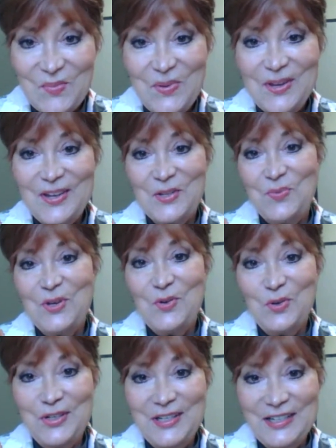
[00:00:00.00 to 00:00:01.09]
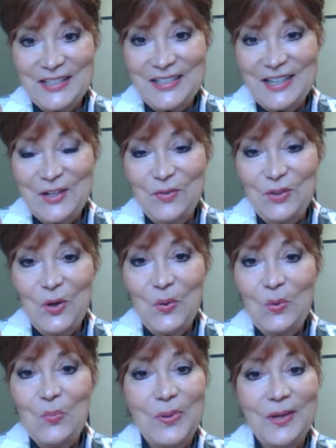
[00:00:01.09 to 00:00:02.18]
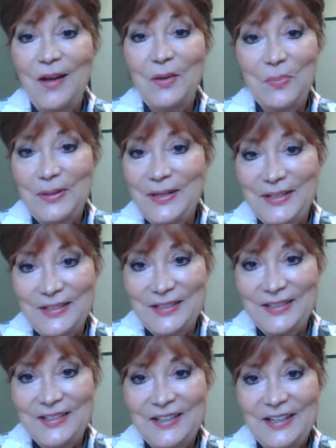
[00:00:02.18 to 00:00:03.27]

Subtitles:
because when you're in a state of total beyond bliss,